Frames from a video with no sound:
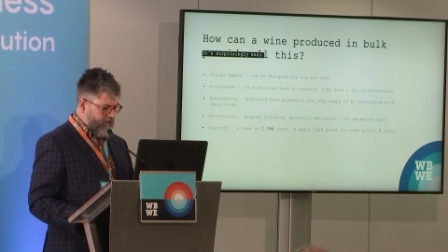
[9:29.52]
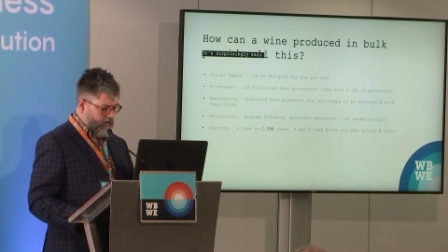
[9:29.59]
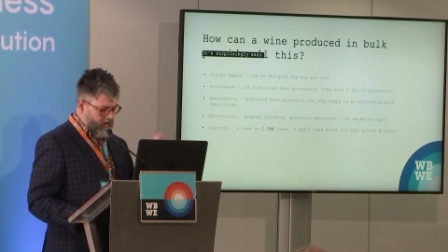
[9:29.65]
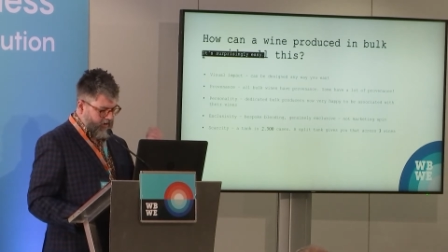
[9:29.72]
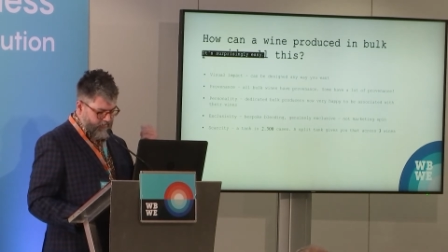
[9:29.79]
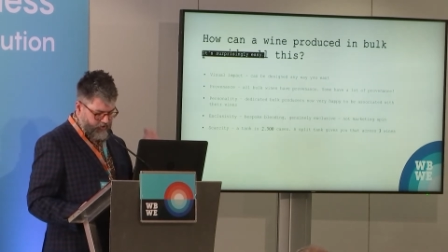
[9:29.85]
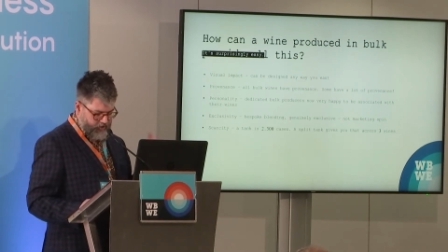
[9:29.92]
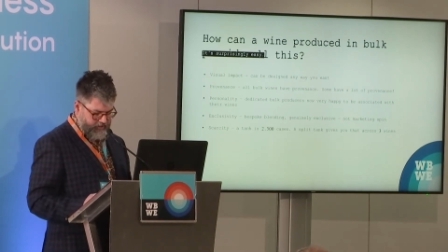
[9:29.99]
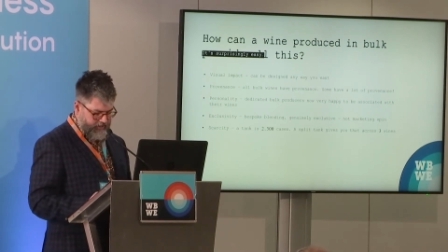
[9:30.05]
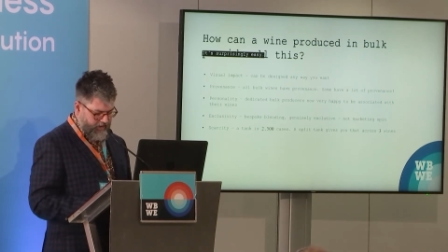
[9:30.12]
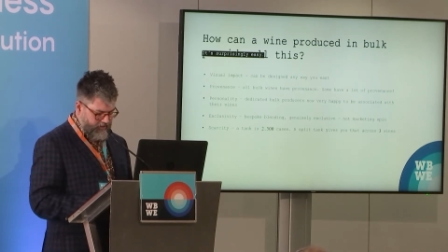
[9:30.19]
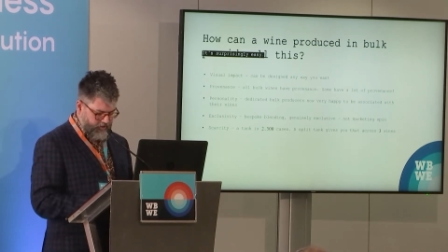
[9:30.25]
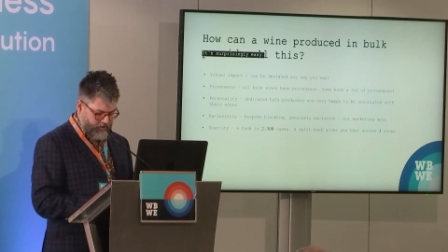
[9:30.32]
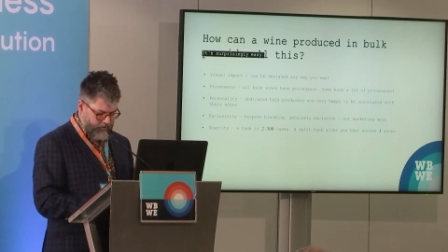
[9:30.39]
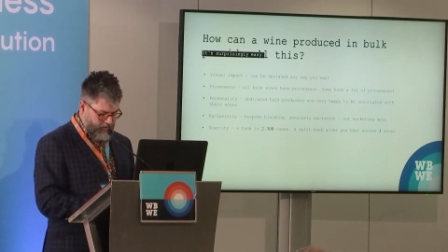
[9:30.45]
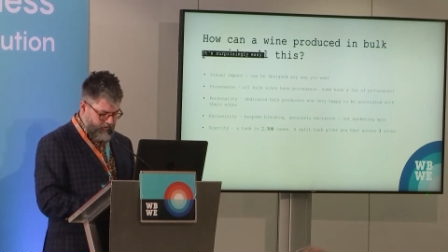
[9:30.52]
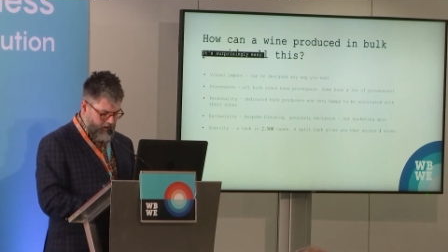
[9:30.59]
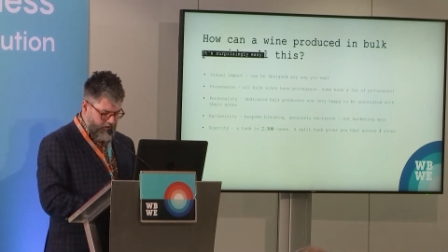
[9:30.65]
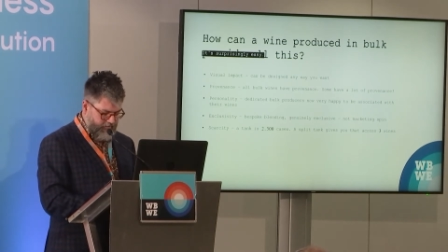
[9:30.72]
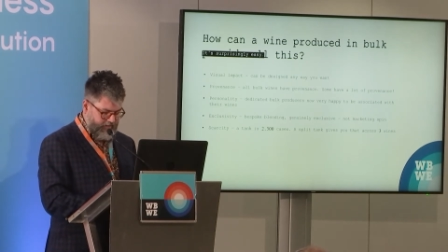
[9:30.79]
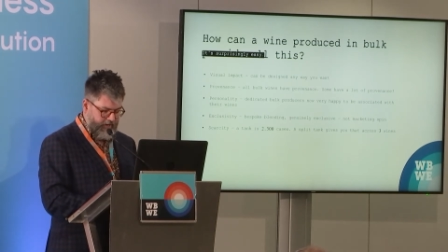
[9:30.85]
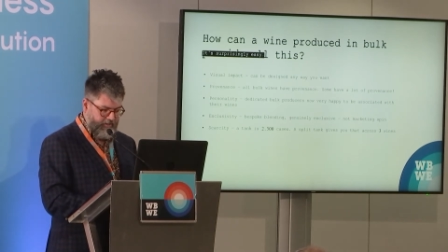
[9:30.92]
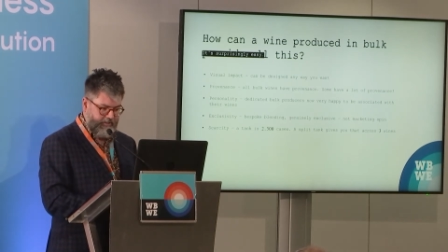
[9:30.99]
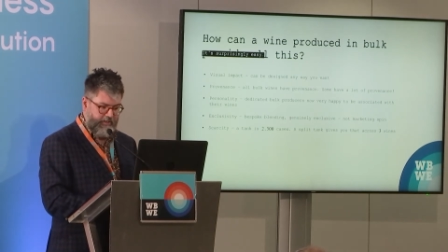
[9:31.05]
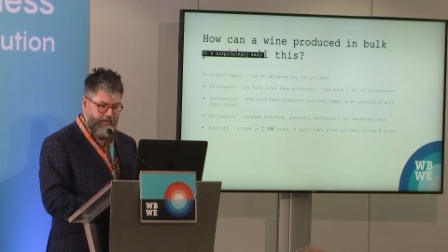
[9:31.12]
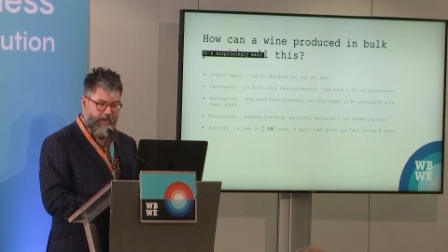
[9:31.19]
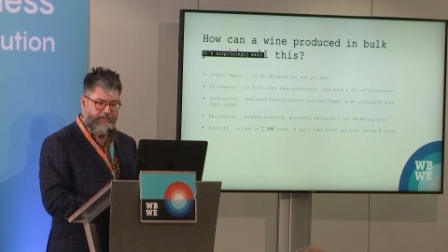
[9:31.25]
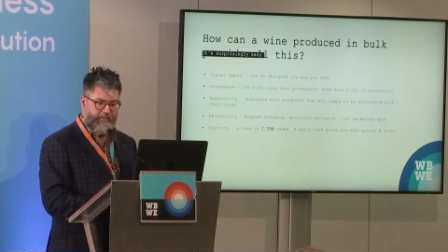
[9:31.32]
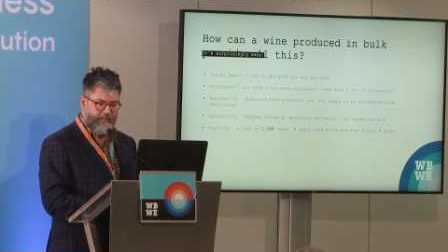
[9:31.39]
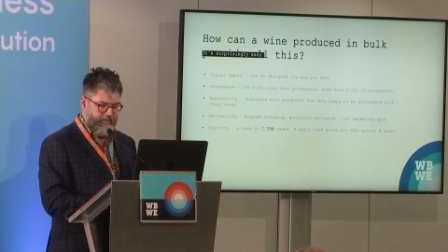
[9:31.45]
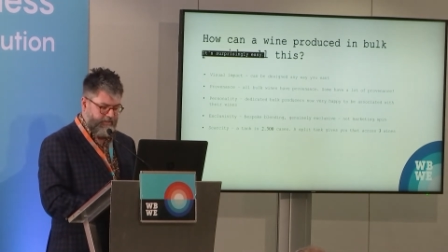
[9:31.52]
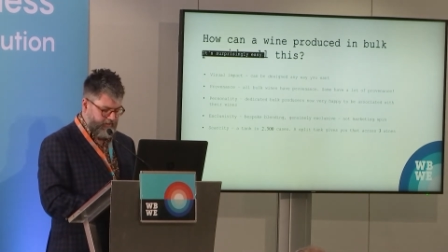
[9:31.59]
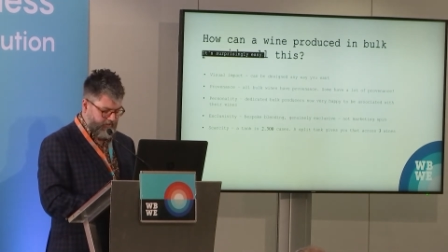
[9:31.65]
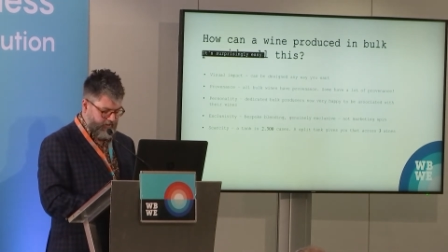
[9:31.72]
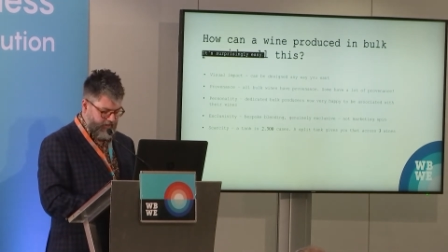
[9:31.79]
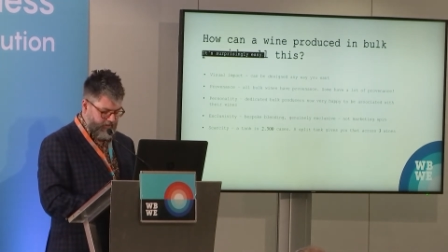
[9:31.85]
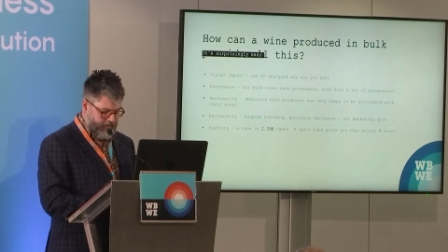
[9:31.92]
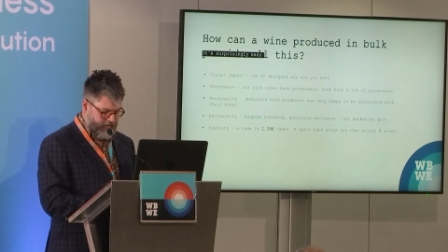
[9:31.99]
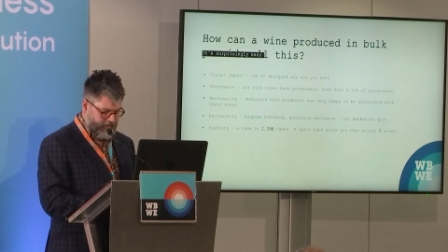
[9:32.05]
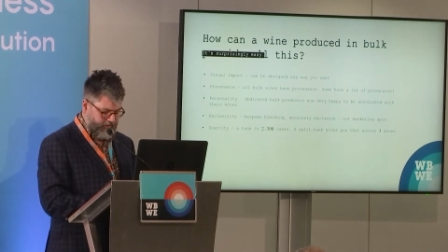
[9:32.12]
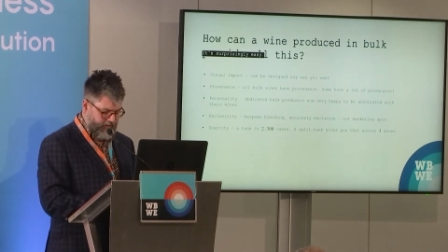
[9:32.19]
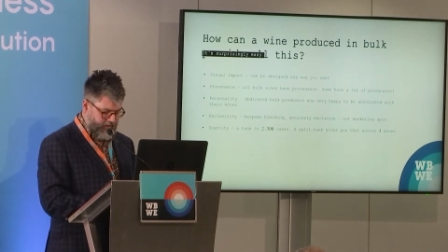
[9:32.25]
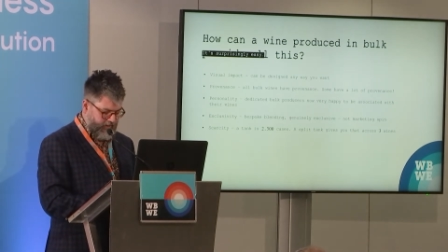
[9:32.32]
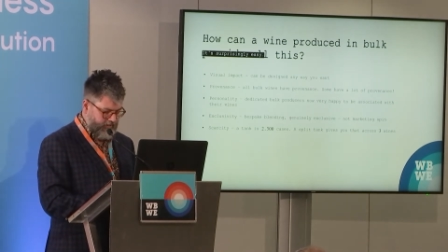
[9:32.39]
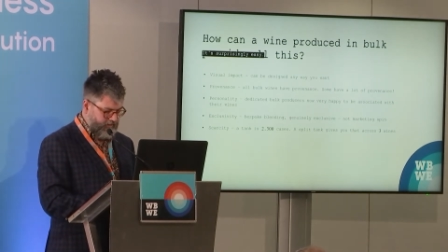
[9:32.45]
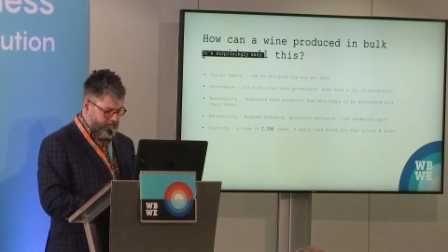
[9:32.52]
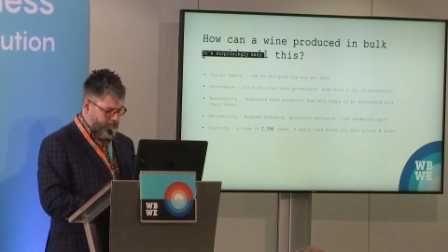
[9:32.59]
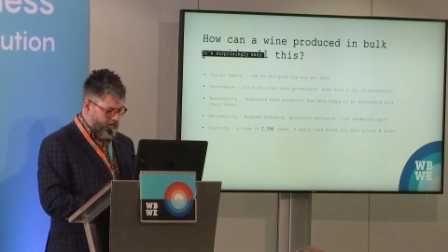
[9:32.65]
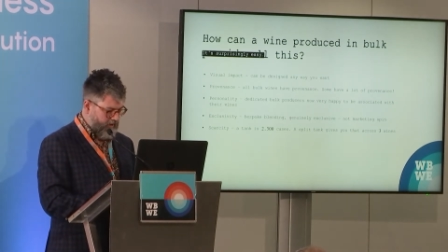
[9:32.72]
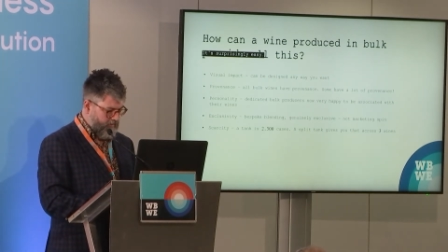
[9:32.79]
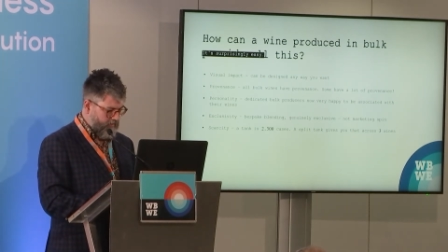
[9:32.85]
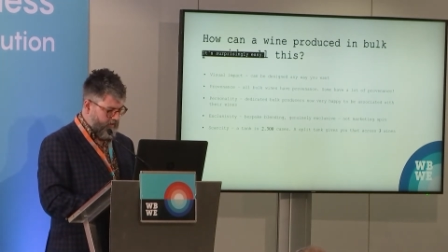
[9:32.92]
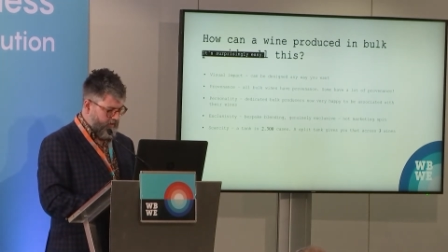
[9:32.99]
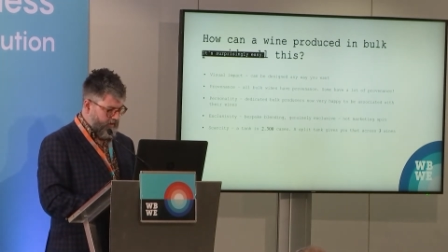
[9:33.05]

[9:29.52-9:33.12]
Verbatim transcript: like I've just said, two and a half thousand cases is, is uh,